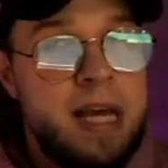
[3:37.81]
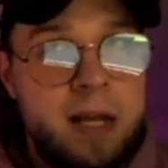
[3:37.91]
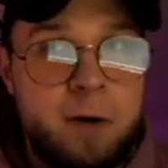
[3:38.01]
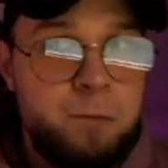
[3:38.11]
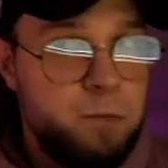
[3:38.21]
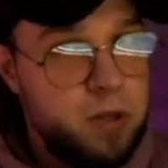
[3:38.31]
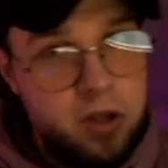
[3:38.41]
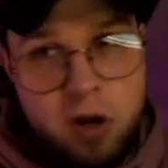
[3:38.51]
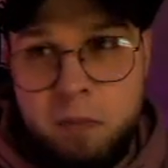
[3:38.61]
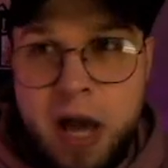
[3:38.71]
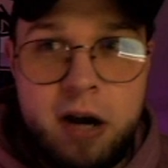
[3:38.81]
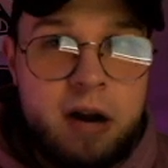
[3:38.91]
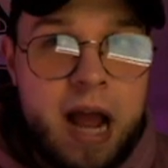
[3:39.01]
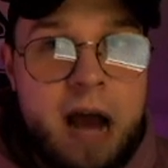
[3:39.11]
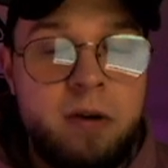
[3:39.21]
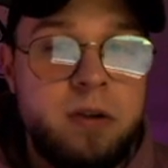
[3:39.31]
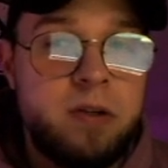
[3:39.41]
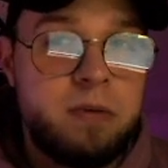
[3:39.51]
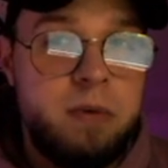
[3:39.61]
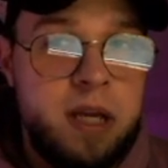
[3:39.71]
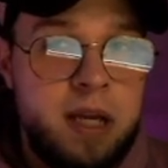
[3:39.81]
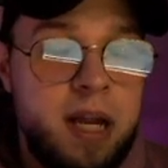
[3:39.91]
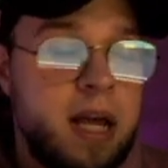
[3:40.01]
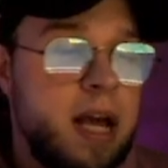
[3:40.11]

no matter how you swing it,